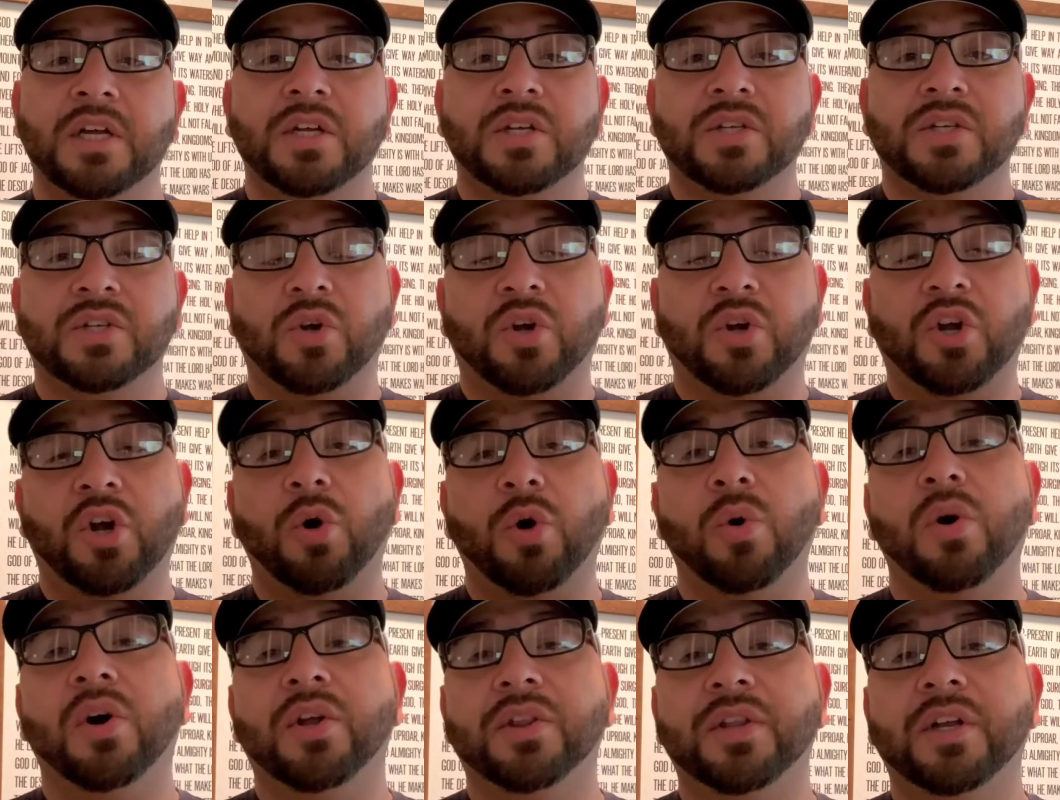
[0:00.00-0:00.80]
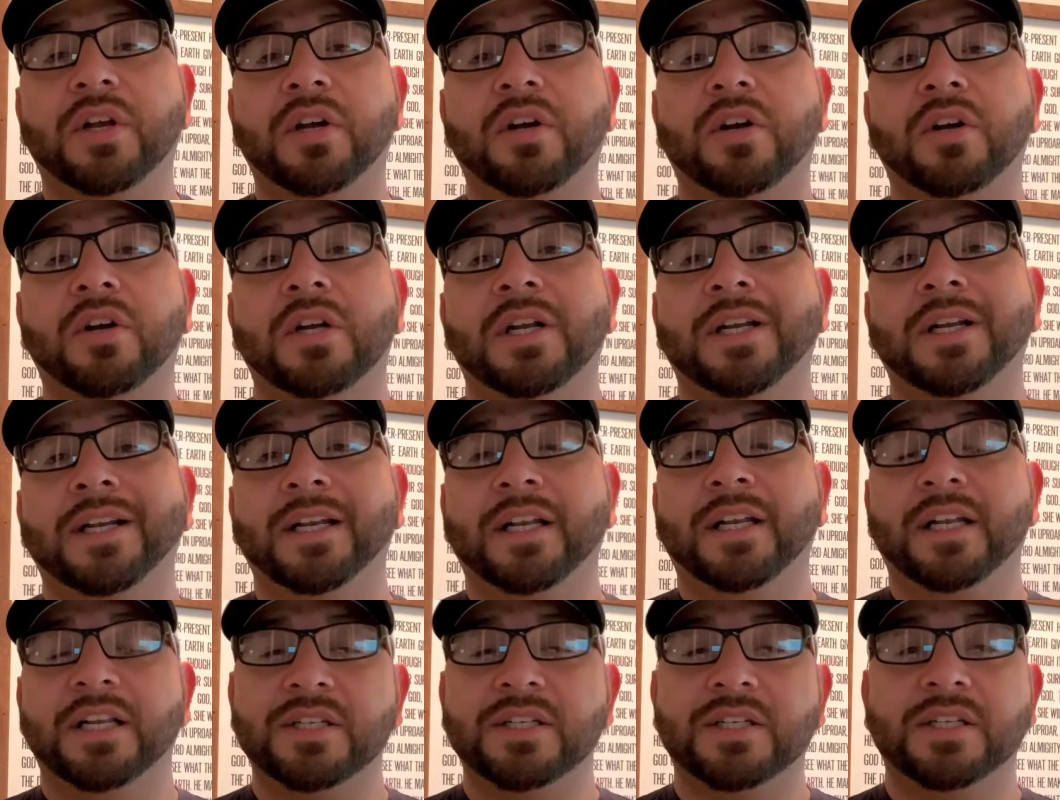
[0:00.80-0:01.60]
So go on there,
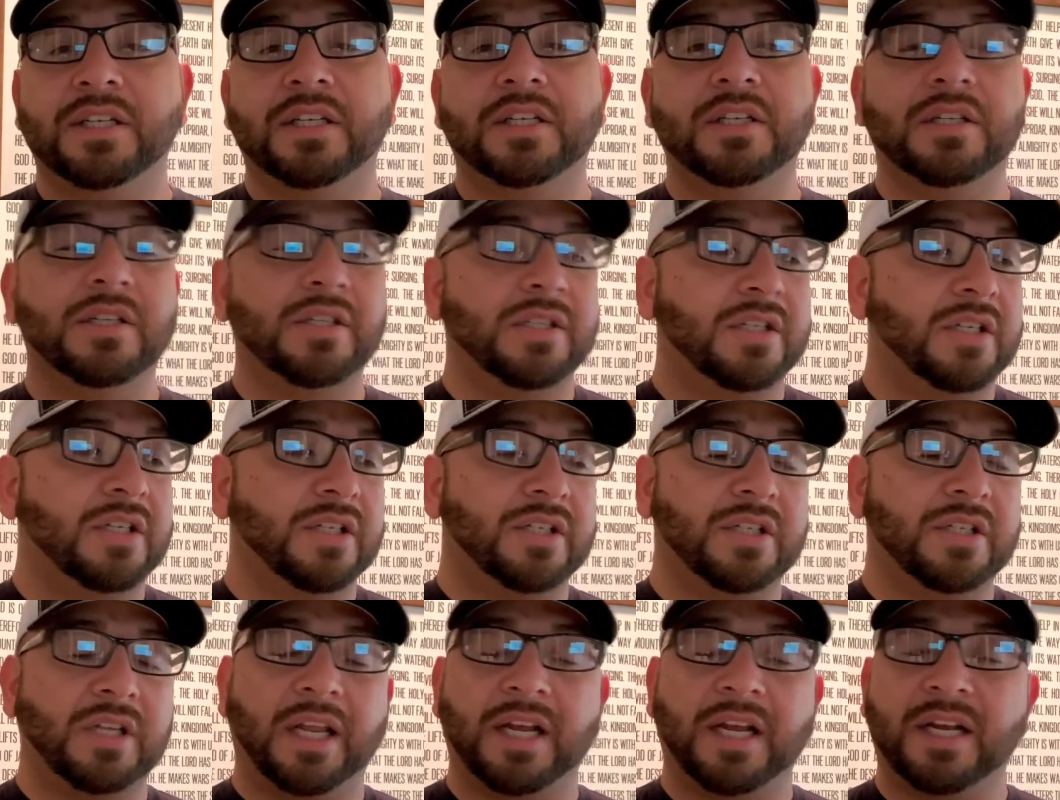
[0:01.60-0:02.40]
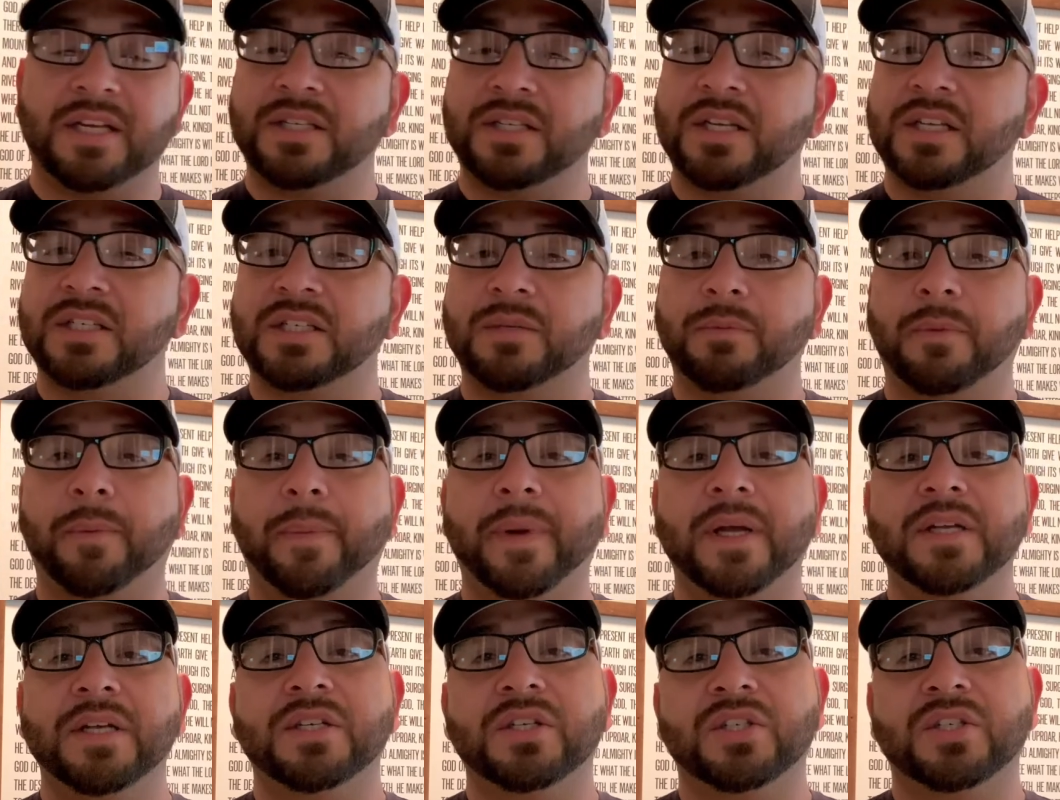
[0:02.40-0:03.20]
listen to, like I said, some
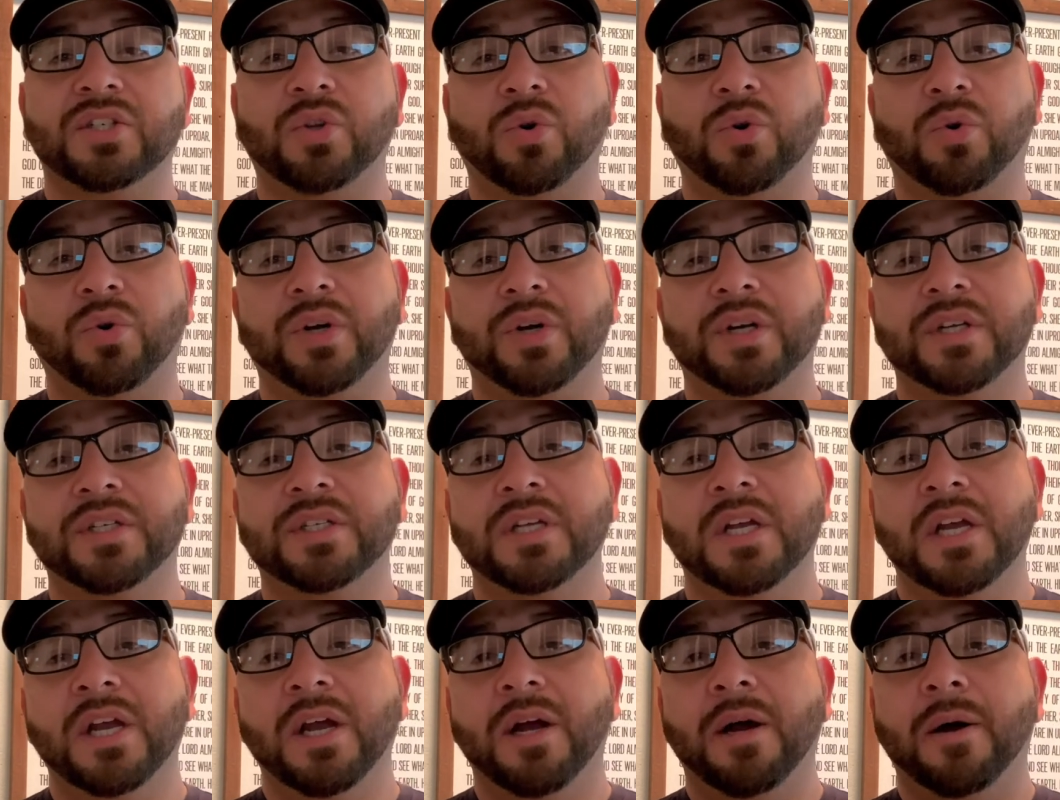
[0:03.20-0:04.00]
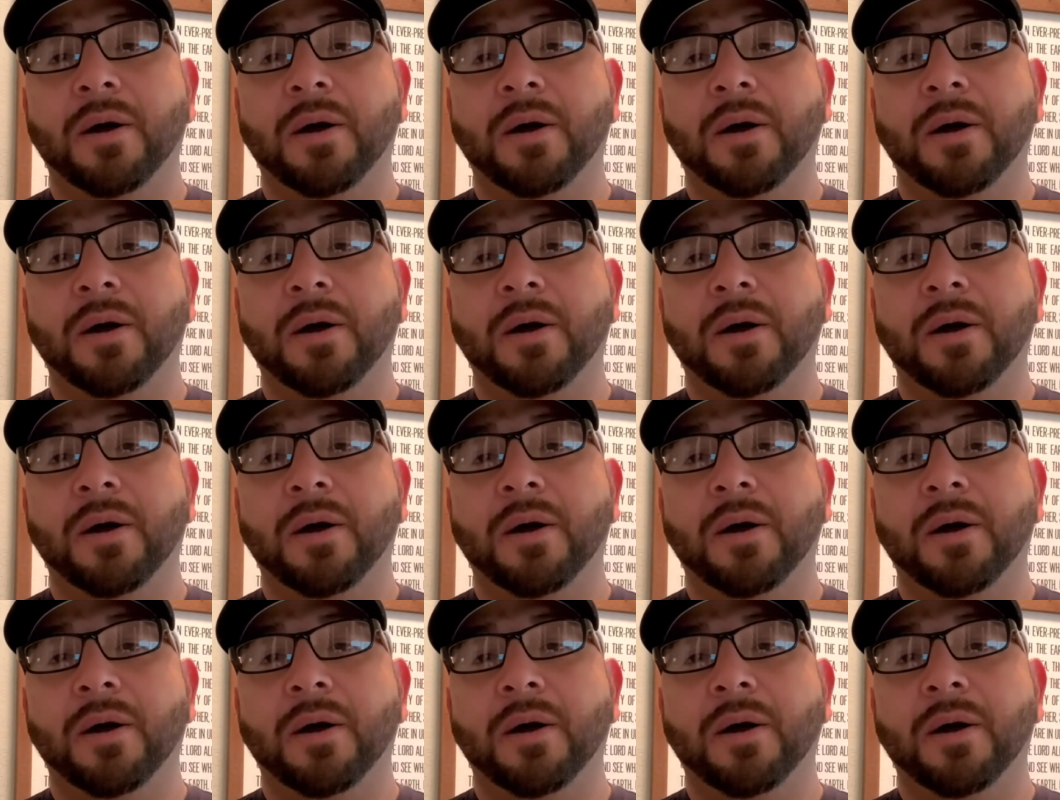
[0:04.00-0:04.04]
amazing stories.